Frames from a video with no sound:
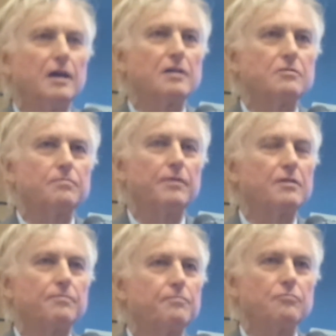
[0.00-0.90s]
and,
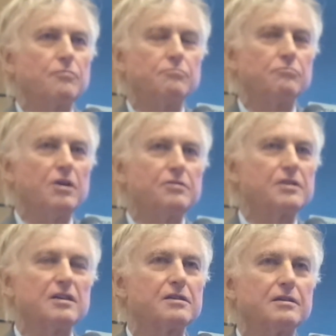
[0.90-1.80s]
and
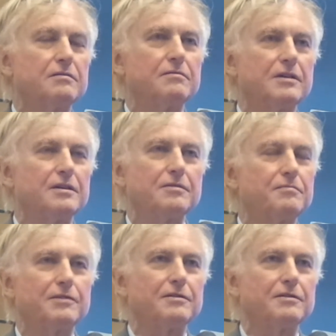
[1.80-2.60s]
roses and, and,